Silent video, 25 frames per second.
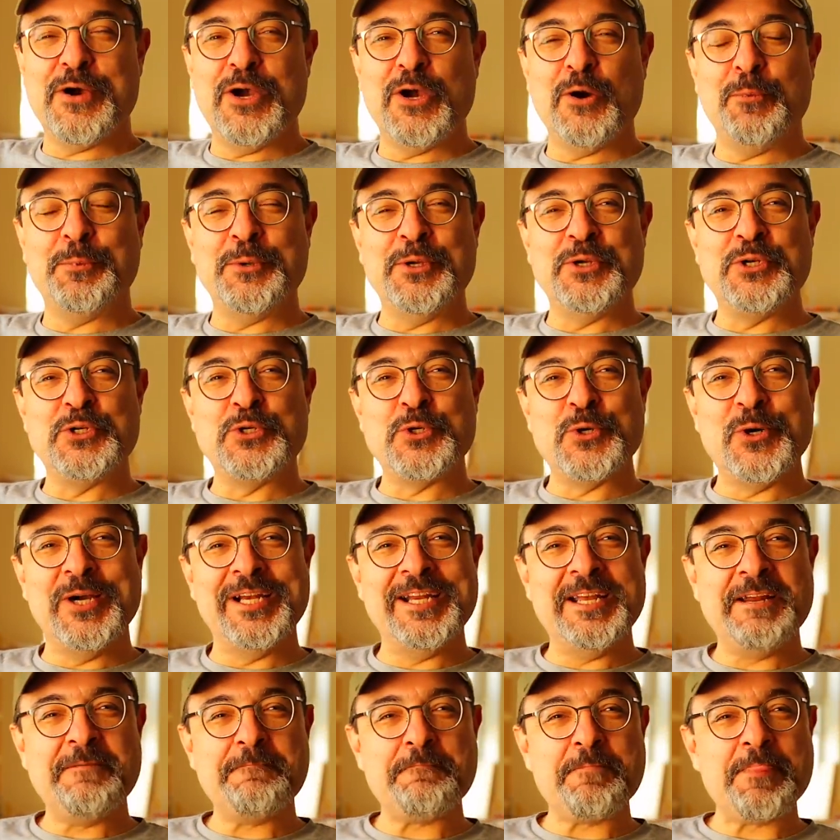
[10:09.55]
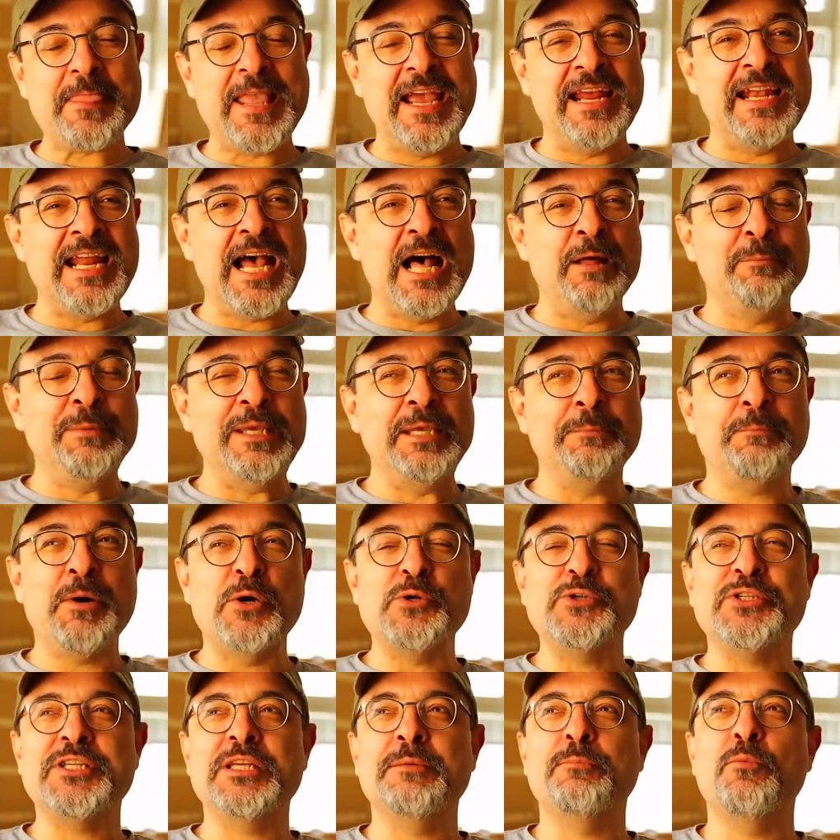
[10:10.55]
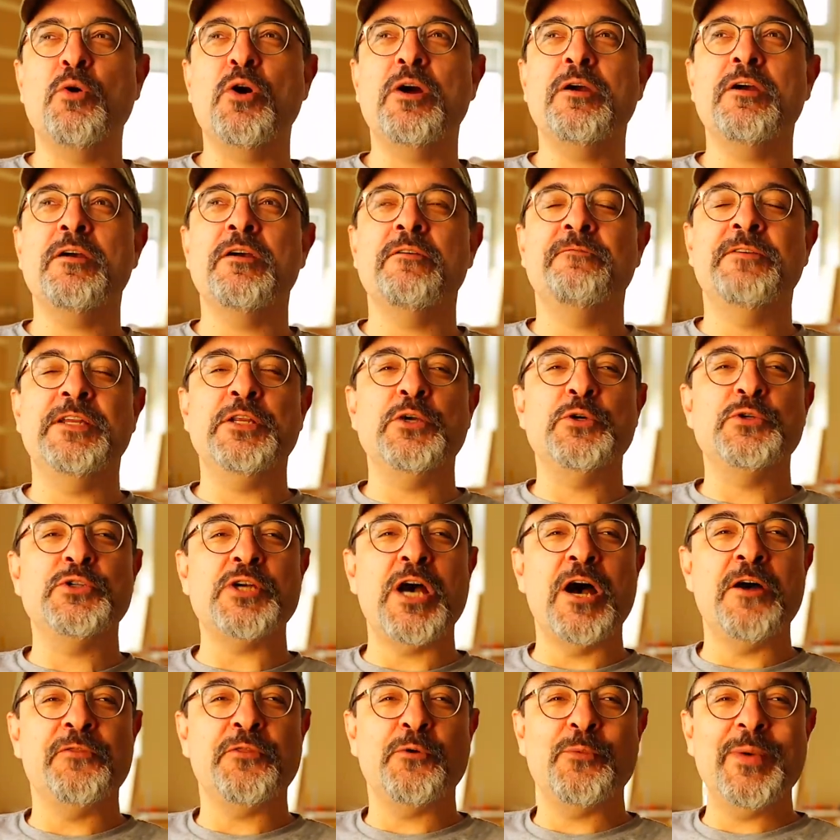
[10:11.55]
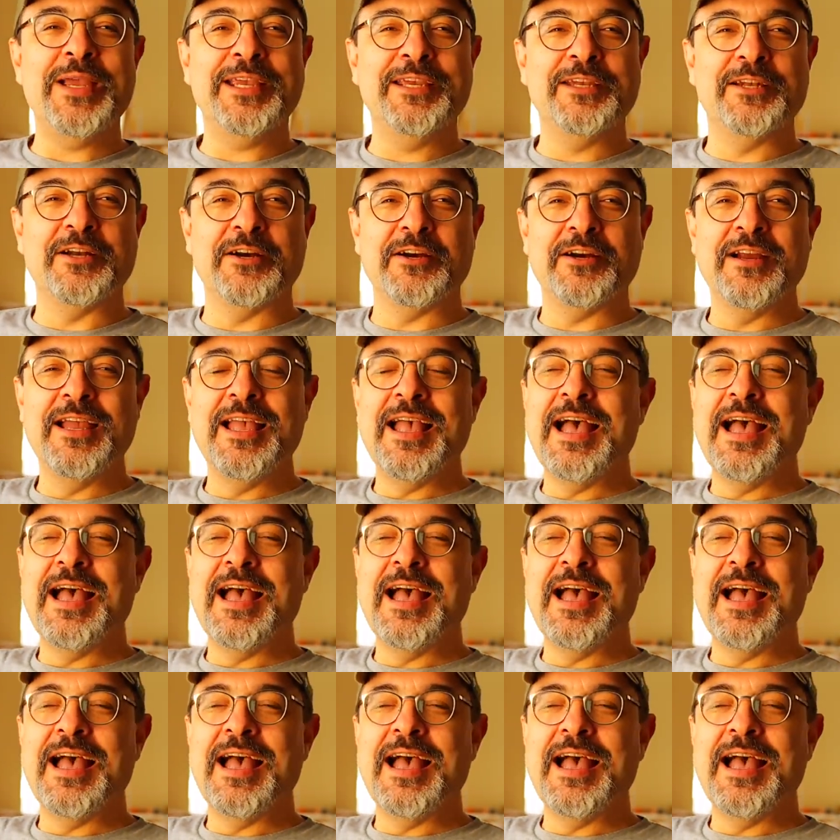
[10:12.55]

I hope you enjoyed it. And I'll be posting more videos on the regular.